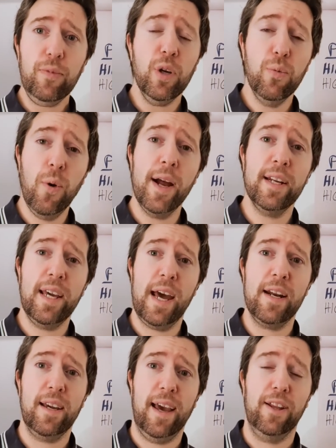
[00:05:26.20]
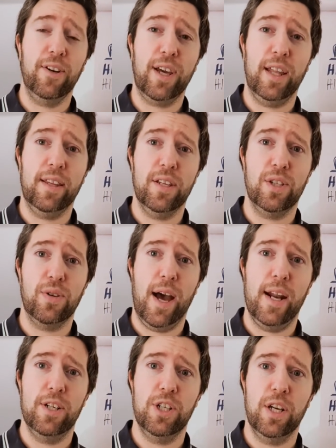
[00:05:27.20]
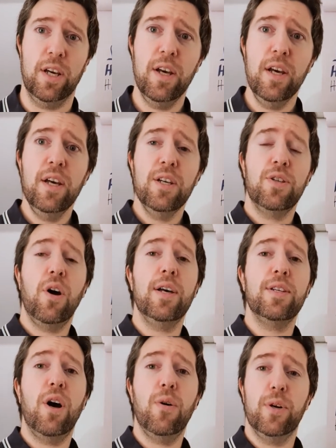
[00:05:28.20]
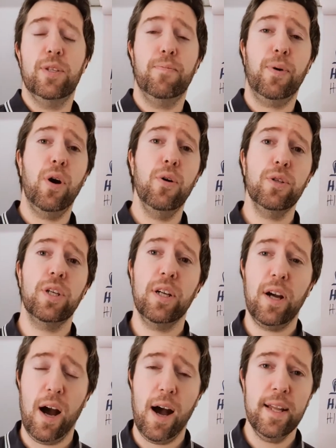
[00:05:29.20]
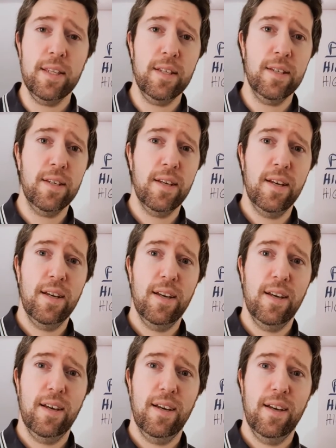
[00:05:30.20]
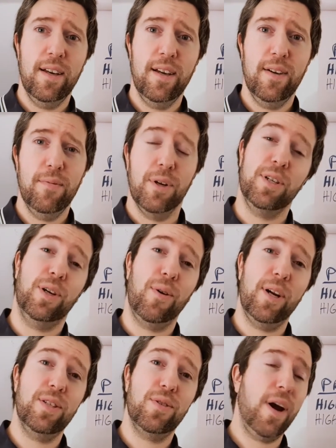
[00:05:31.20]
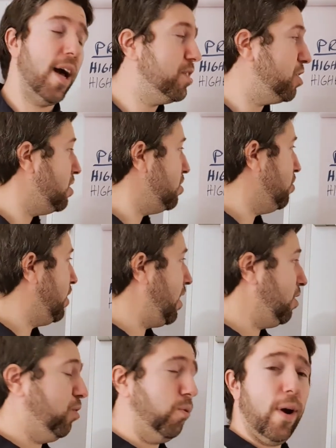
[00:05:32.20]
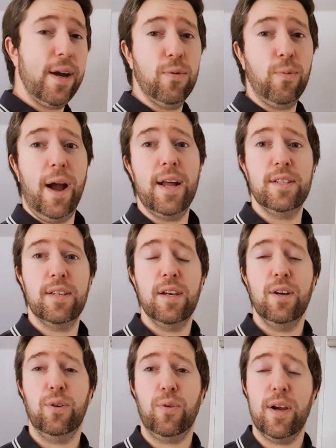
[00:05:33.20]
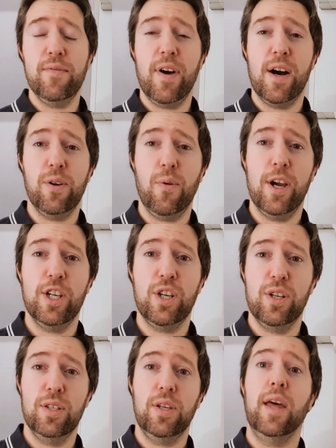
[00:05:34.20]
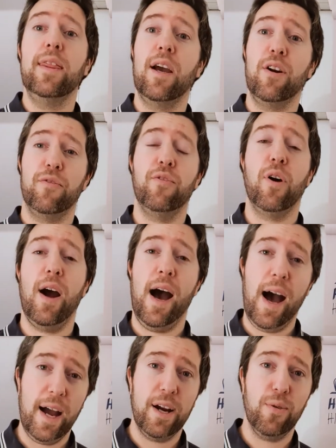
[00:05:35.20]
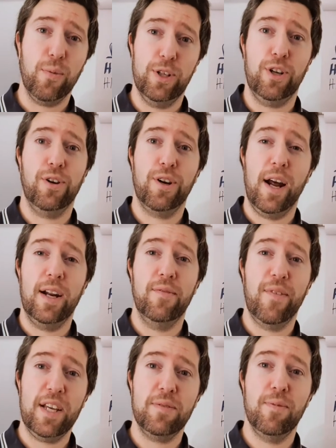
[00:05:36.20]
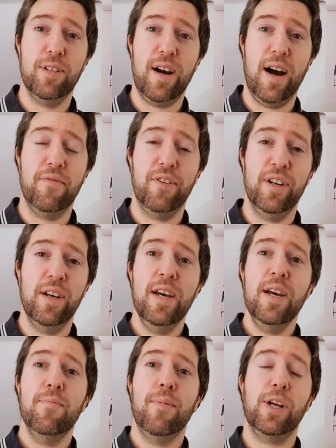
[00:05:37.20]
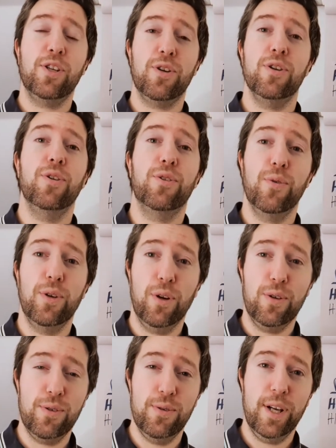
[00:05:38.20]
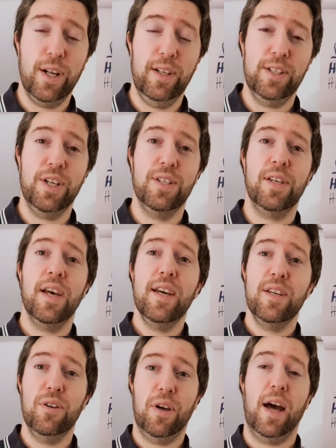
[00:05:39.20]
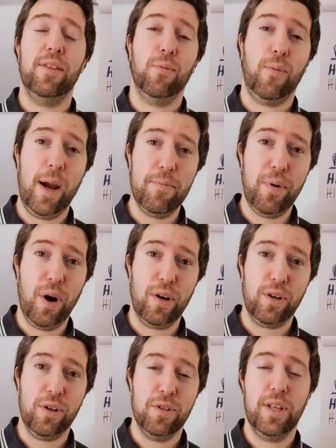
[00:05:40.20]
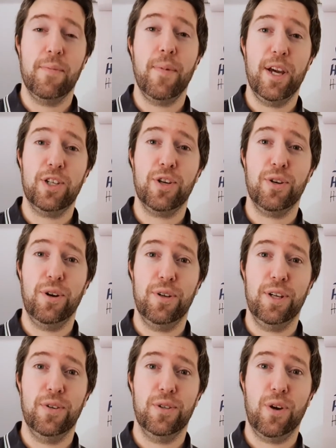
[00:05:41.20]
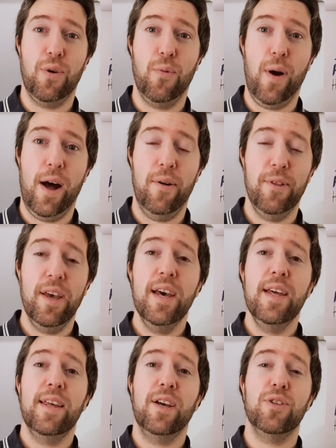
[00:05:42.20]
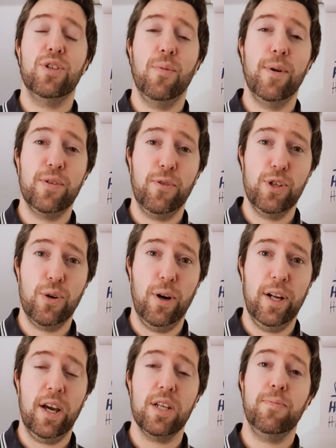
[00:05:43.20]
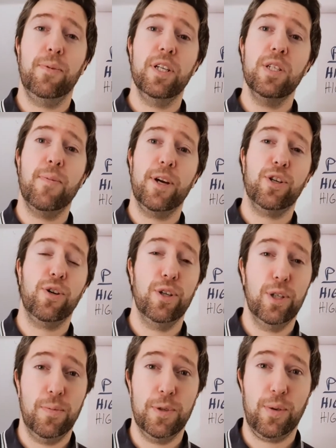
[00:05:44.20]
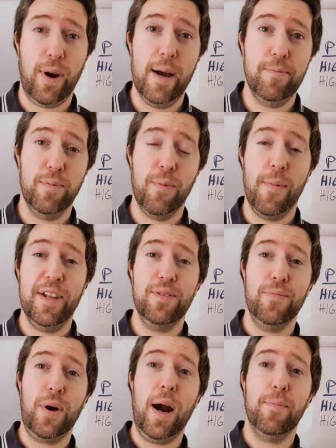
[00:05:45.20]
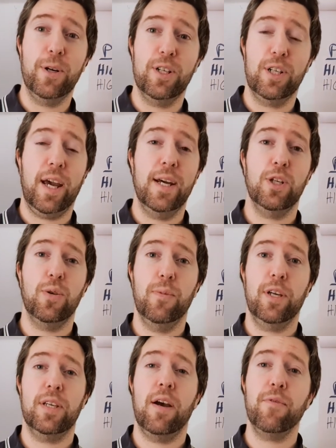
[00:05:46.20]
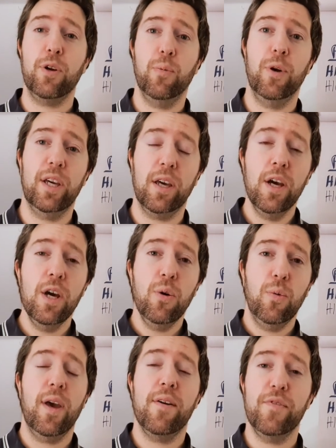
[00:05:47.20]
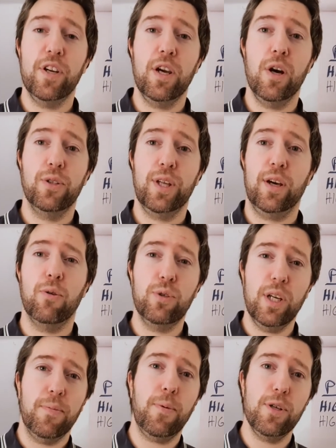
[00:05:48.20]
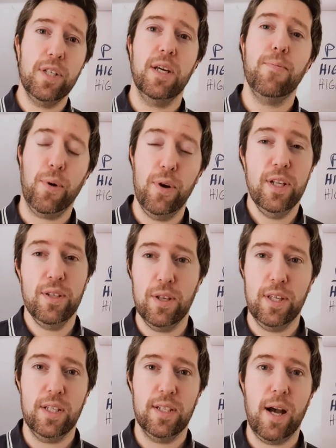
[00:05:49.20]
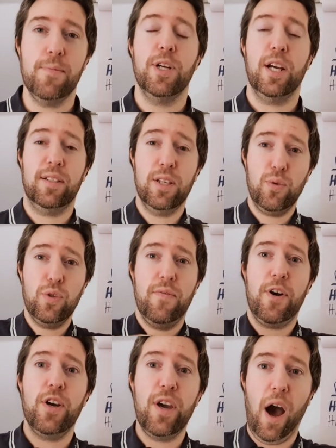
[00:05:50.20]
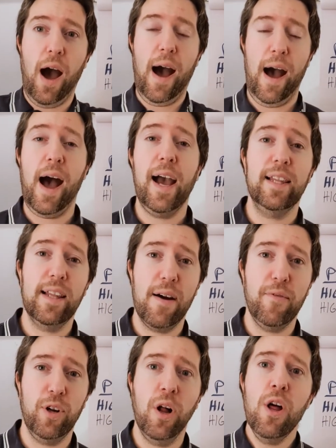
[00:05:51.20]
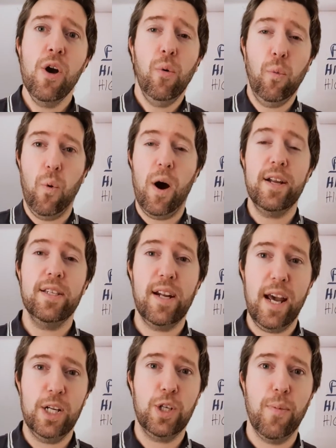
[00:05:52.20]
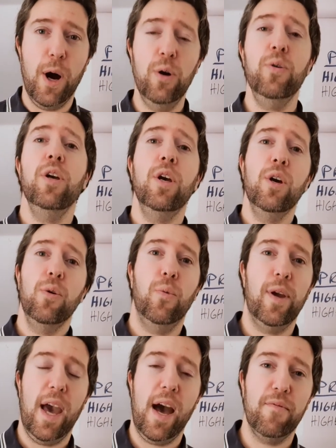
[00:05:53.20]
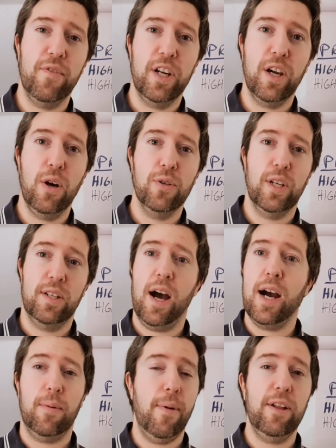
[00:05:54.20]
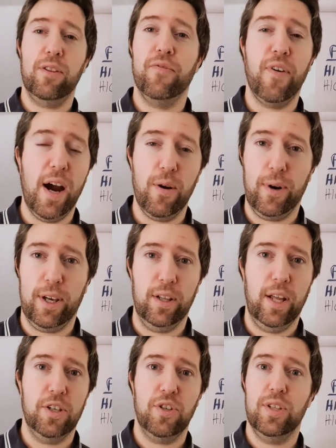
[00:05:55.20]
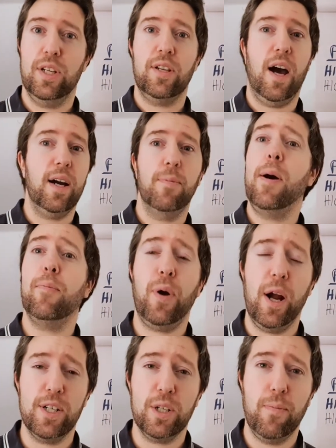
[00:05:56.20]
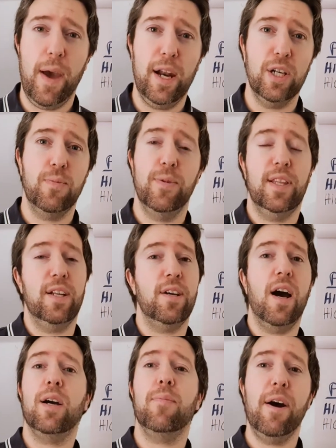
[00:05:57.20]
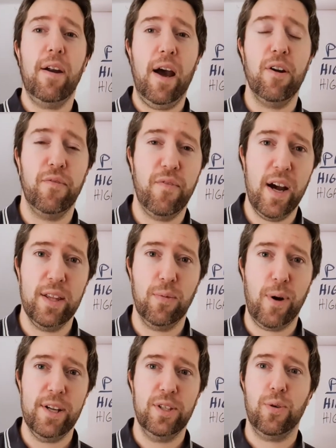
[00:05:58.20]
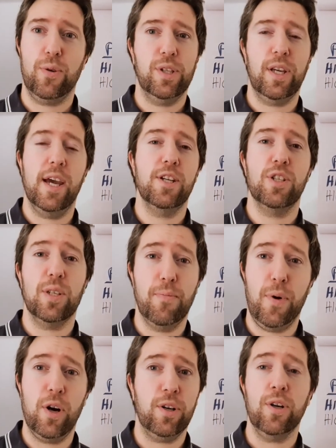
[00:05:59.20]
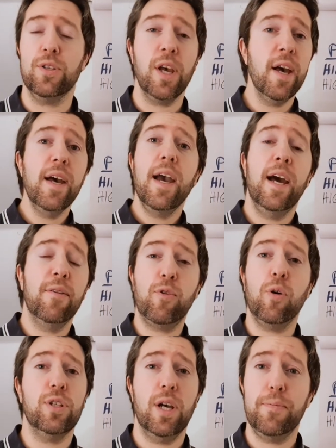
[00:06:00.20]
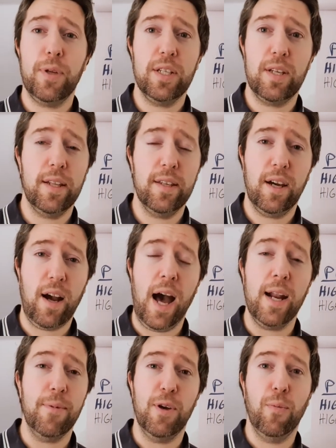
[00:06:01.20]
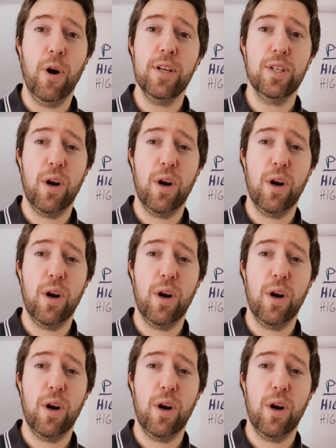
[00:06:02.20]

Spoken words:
when getting a look at this strategy. So as always, pros and cons, but it's a great strategy. You get great rent, great valuations, therefore a higher return on investment often. Make sure you're doing your due diligence. You got the right partners that make sure your deals go well. Thank you so much for joining us. Please make sure you subscribe to Momentum Property Education because every week we have videos that go deeper and deeper into these subjects. This was a very high level, what is an HMO? We have videos that talk about the fire regulations, that talk about project management, that talk about how to find the right sourcing agents and partners, and of course, updates on the economy, what is